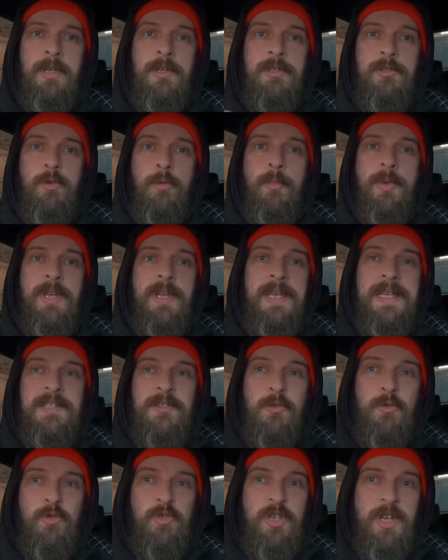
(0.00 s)
So
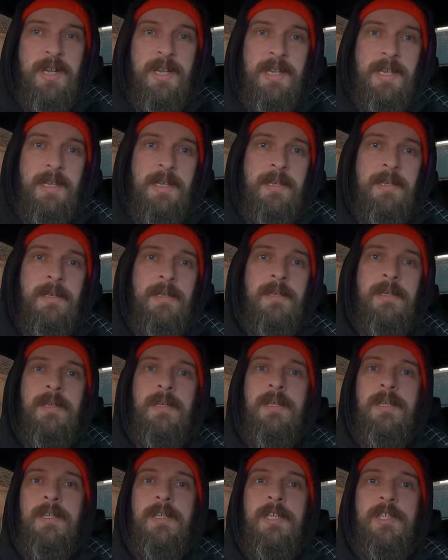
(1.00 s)
essentially,
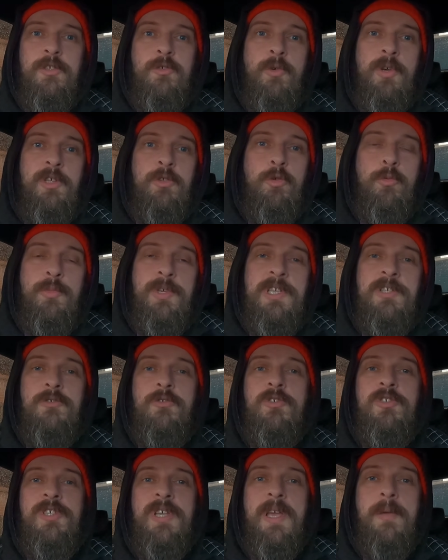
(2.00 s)
it's going to be
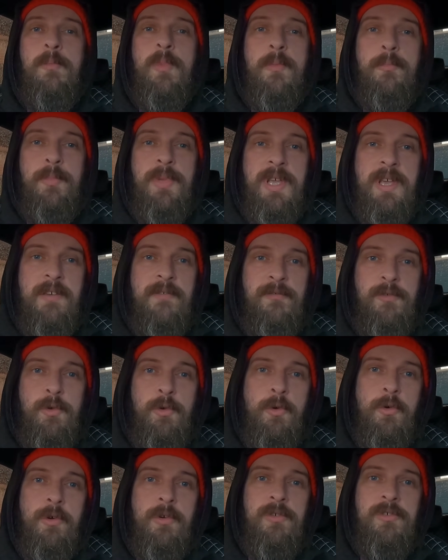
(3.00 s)
the same
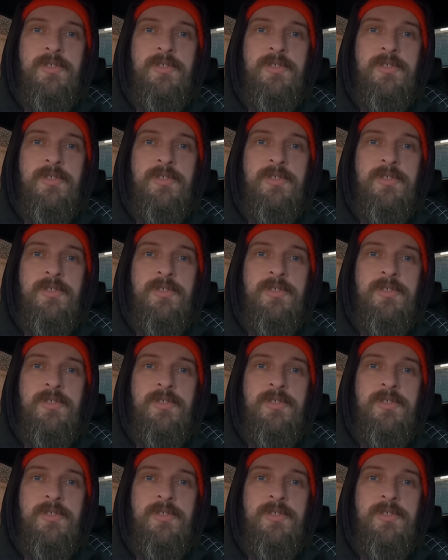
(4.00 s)
behavior